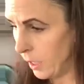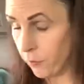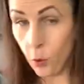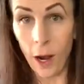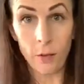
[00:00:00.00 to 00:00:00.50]

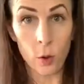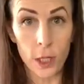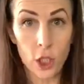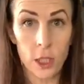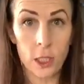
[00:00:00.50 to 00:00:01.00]
If you have
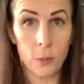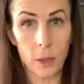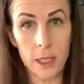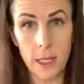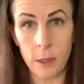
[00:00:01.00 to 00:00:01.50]
questions,
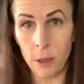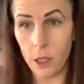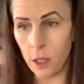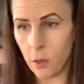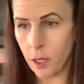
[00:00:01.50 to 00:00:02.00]
please let me
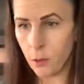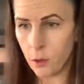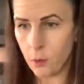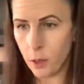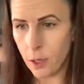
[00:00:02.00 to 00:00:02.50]
know. I will
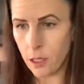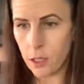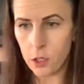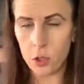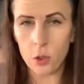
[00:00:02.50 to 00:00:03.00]
do my
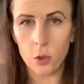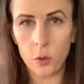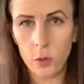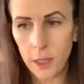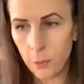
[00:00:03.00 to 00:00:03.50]
best
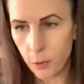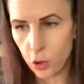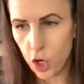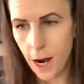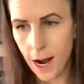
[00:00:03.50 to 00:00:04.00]
to keep
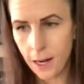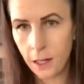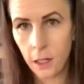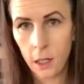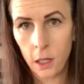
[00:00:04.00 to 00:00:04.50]
track
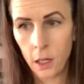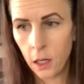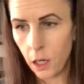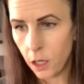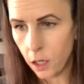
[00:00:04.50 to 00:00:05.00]

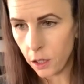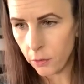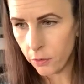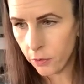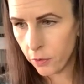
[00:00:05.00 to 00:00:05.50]

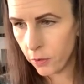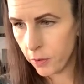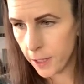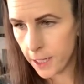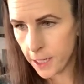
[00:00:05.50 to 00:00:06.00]
of
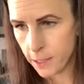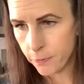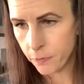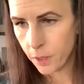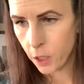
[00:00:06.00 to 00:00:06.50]

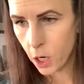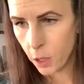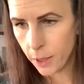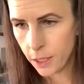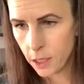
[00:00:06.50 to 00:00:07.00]
um,
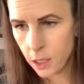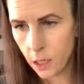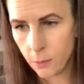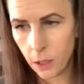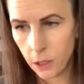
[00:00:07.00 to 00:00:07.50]
comments.
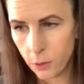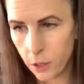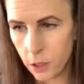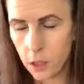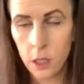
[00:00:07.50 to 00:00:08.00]
I'm not
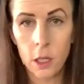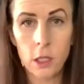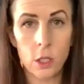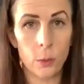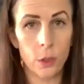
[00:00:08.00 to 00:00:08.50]
always
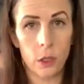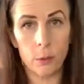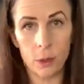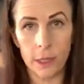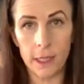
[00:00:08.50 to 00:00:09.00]
super good at
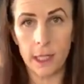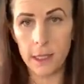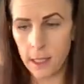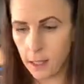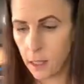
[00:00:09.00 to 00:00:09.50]

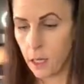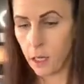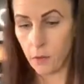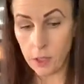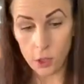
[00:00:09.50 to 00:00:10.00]
multitasking.
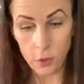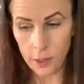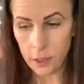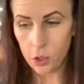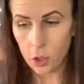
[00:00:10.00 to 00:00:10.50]
If I don't
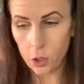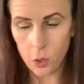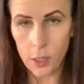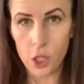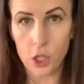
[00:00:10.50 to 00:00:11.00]
answer your
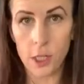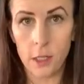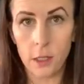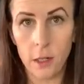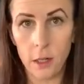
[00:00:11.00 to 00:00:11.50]
question
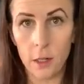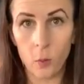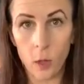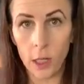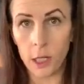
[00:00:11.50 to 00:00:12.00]
um,
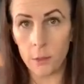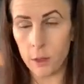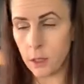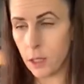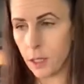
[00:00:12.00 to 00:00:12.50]
while I'm
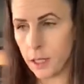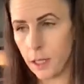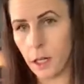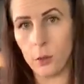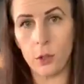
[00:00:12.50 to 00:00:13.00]

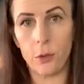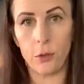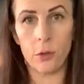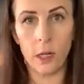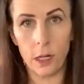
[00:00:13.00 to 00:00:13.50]
talking, I will go
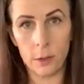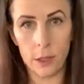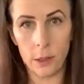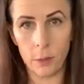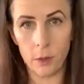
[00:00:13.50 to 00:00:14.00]
through and I will
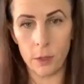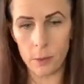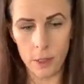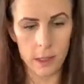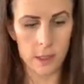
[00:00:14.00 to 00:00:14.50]
type the
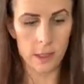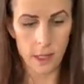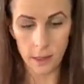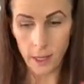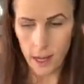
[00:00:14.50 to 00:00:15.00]
responses
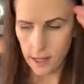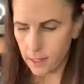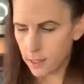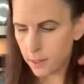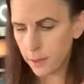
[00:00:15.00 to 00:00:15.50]
at the
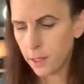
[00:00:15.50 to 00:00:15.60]
end.